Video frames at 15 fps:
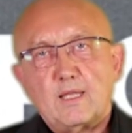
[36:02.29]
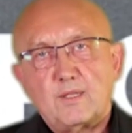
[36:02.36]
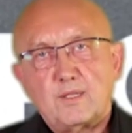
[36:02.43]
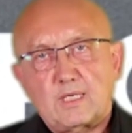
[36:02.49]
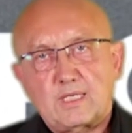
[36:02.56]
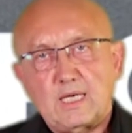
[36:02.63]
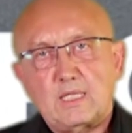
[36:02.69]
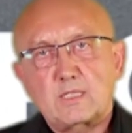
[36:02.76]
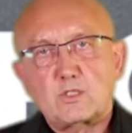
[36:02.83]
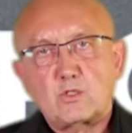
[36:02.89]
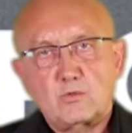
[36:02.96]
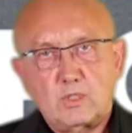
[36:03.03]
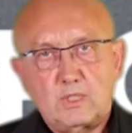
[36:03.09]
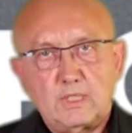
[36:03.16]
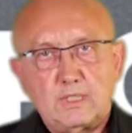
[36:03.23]
the
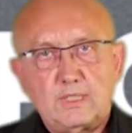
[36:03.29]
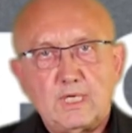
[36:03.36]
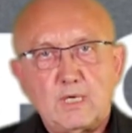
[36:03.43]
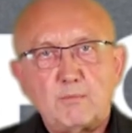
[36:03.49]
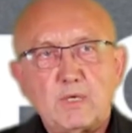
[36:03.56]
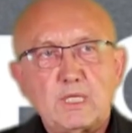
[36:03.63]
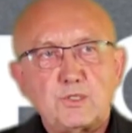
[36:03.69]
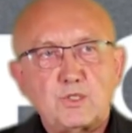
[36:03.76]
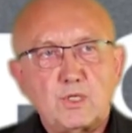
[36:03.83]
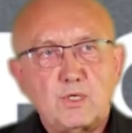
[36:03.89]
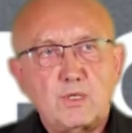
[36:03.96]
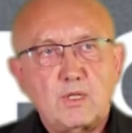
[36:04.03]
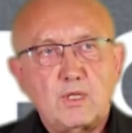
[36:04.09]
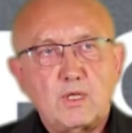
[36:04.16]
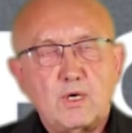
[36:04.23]
cultural
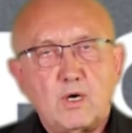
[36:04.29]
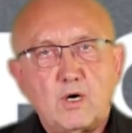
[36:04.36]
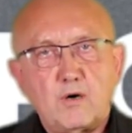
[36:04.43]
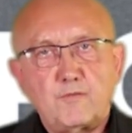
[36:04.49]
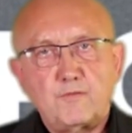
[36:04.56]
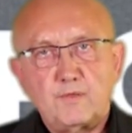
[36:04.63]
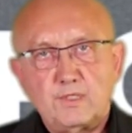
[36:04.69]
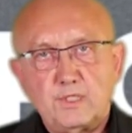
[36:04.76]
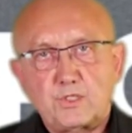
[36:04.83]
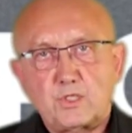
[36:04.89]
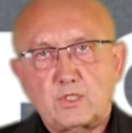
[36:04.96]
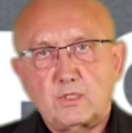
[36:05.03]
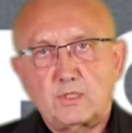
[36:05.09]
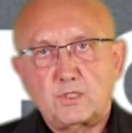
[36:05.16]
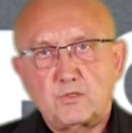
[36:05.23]
dimension of
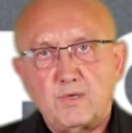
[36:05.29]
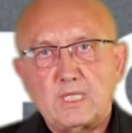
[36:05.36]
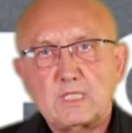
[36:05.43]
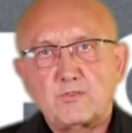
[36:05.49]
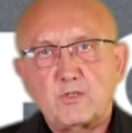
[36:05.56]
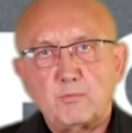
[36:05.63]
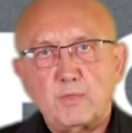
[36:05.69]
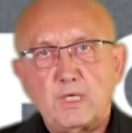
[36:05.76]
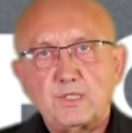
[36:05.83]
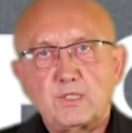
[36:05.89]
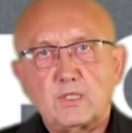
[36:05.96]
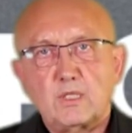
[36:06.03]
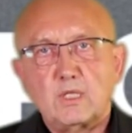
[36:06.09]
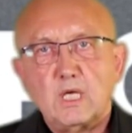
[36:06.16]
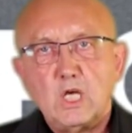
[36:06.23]
digital
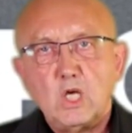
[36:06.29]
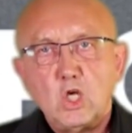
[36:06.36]
transformation.